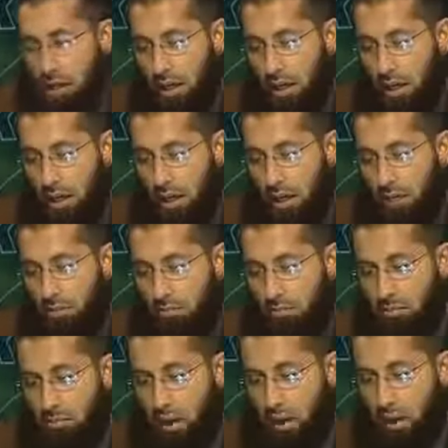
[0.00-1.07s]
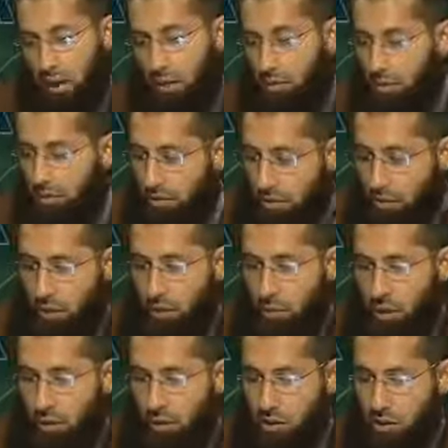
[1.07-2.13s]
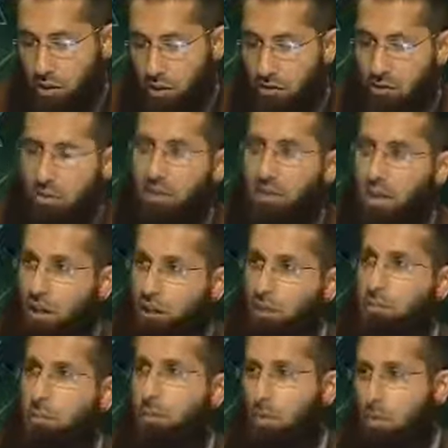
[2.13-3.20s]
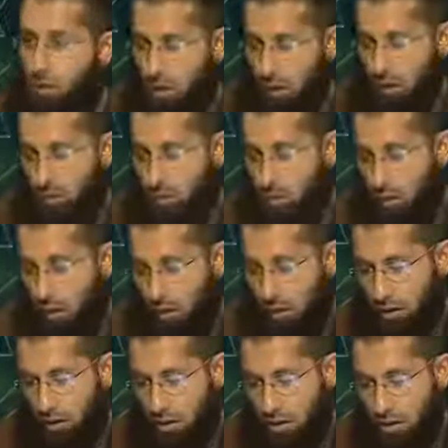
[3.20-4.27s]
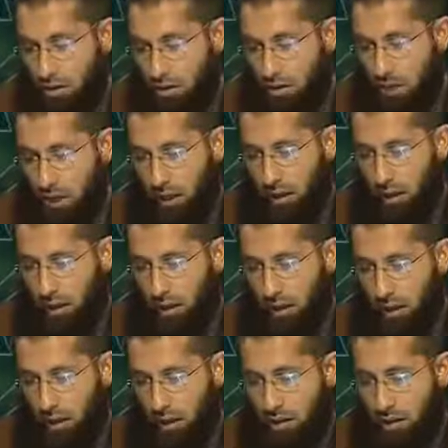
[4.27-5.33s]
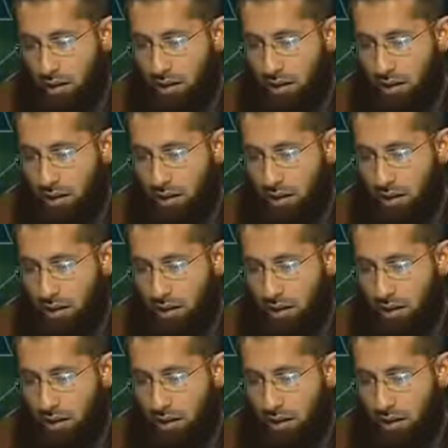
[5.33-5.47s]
I really felt good while doing this, giving da'wah to people, calling them to Allah subhanahu wa ta'ala.